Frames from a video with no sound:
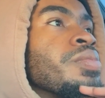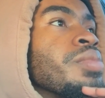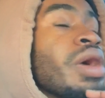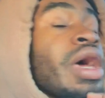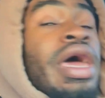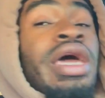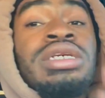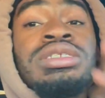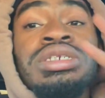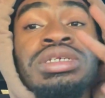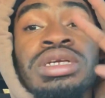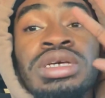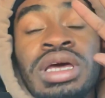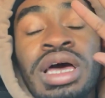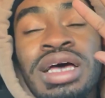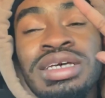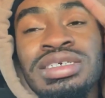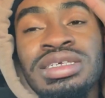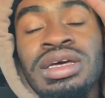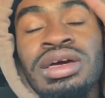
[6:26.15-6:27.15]
actually,
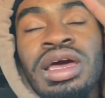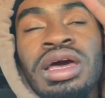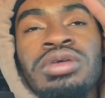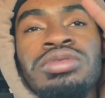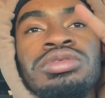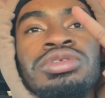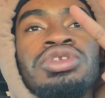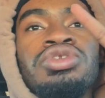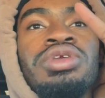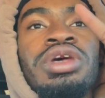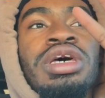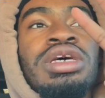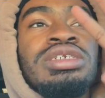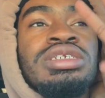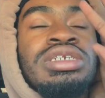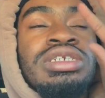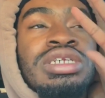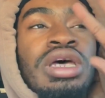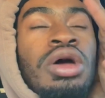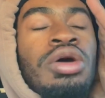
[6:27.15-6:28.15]
I stuck out 2 days
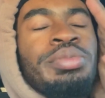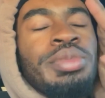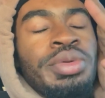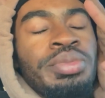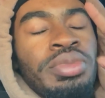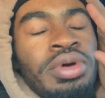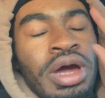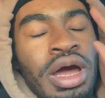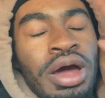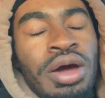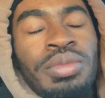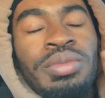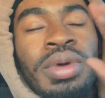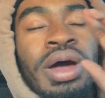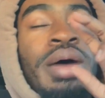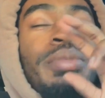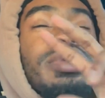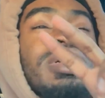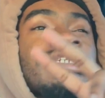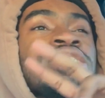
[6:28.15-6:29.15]
because I remember. I'm
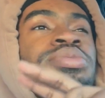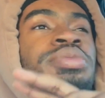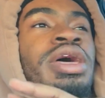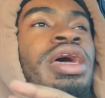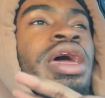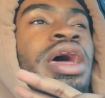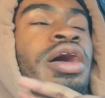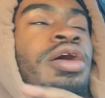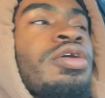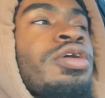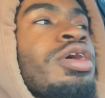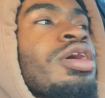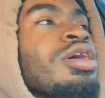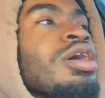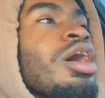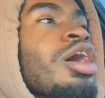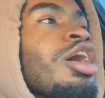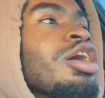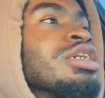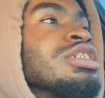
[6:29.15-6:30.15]
gonna explain how.
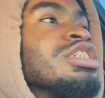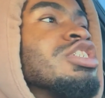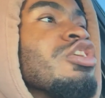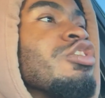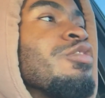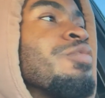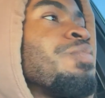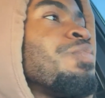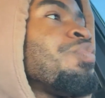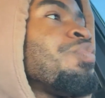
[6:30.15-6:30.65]
All right, so